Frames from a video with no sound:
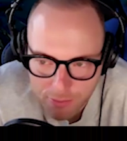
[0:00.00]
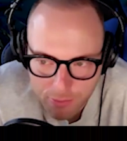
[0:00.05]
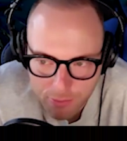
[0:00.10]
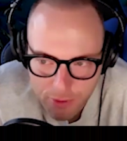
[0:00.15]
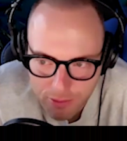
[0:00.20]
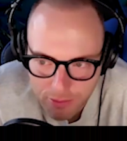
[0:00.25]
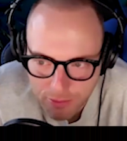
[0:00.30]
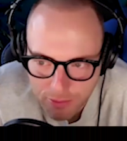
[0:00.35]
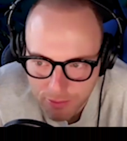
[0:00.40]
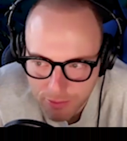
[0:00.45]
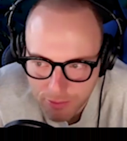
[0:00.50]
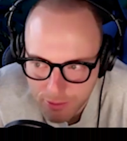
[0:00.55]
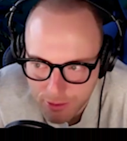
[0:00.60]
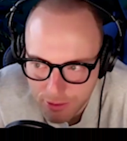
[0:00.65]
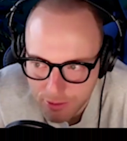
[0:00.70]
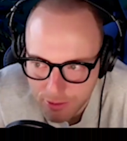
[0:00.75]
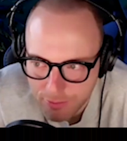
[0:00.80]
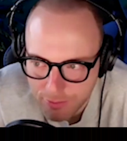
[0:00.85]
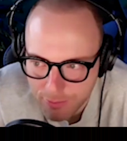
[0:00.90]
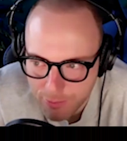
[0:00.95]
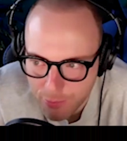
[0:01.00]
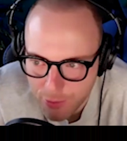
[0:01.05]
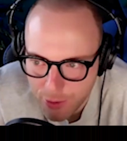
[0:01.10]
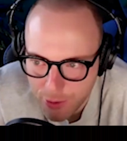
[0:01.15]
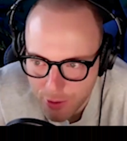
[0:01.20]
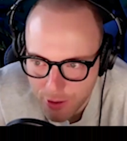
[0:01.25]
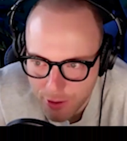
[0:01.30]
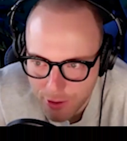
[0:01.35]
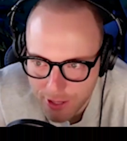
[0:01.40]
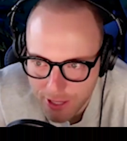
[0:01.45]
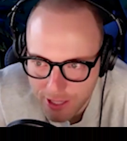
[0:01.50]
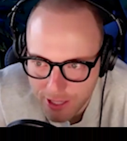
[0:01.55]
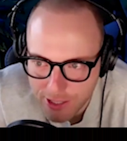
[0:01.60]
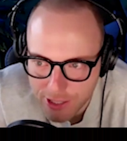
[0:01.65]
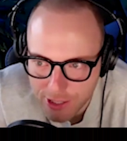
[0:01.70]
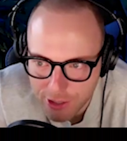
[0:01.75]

well, you only need